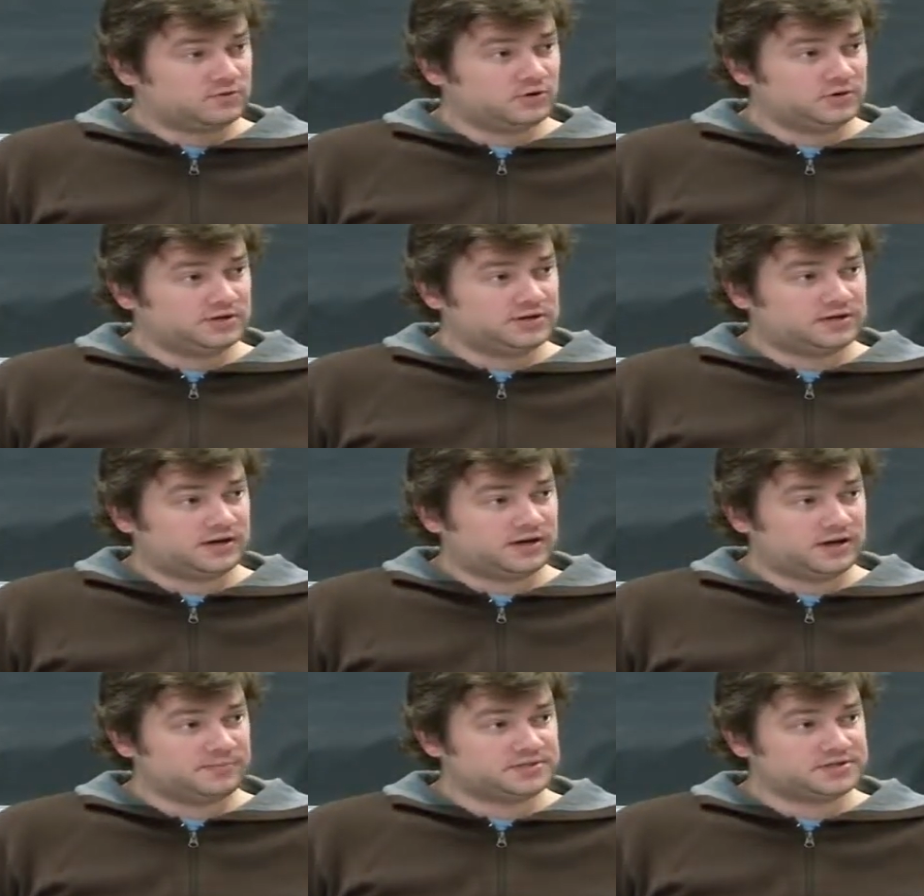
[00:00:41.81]
role in the
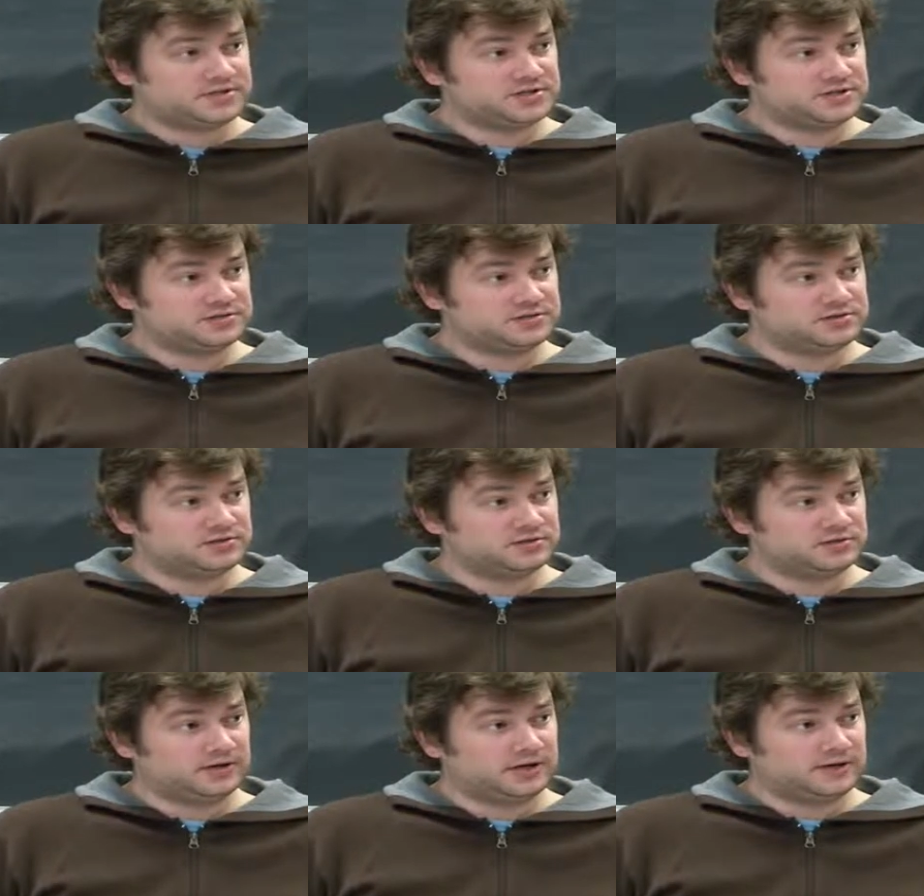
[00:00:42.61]
opposition
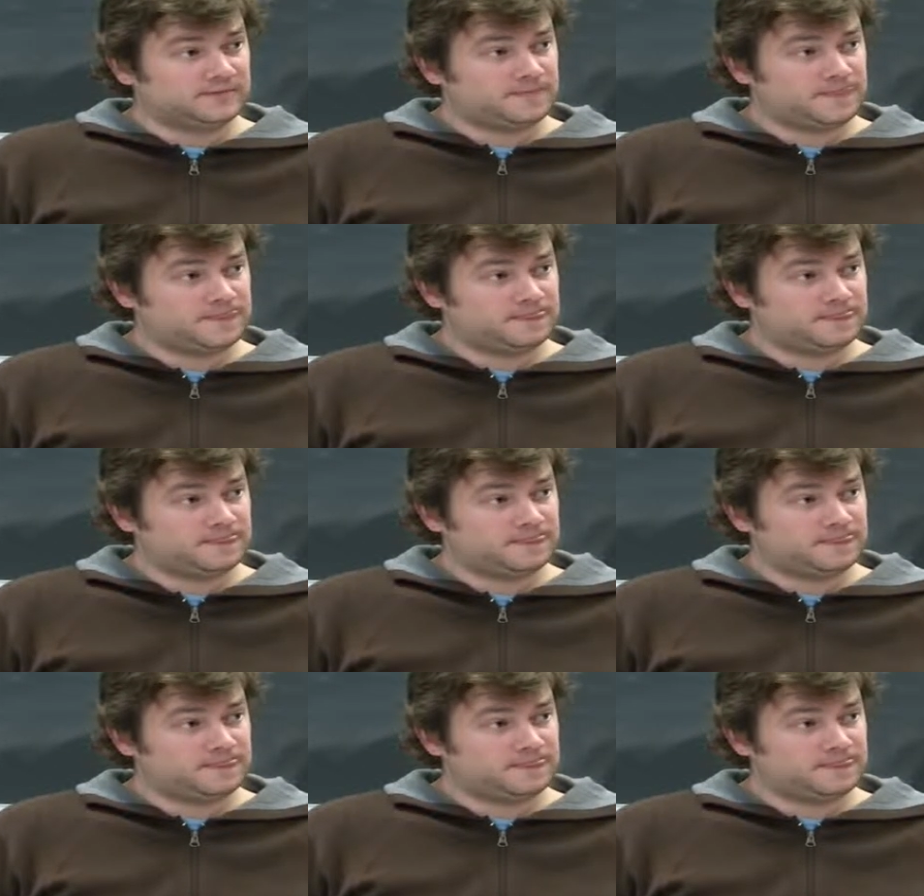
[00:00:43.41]
to